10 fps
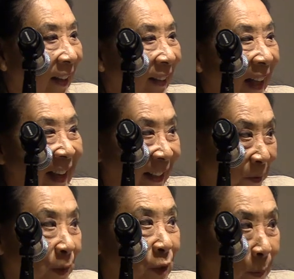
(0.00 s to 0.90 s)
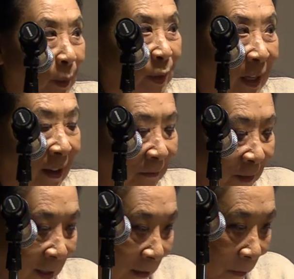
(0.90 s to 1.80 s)
like we're supposed to have
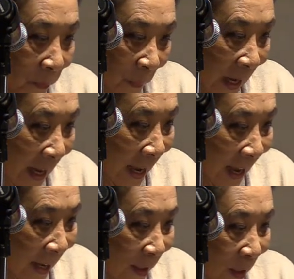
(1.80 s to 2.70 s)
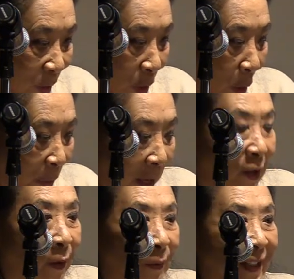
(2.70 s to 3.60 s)
now, so that
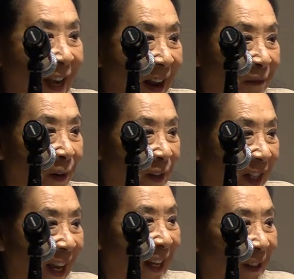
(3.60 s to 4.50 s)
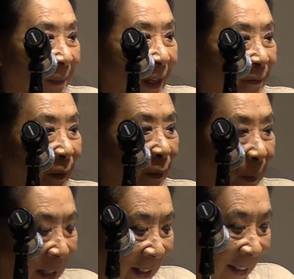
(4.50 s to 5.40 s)
you'll never take me for
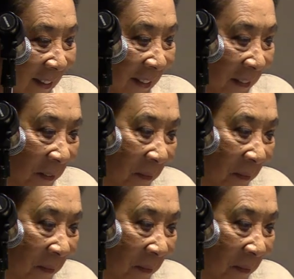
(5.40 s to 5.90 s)
granted.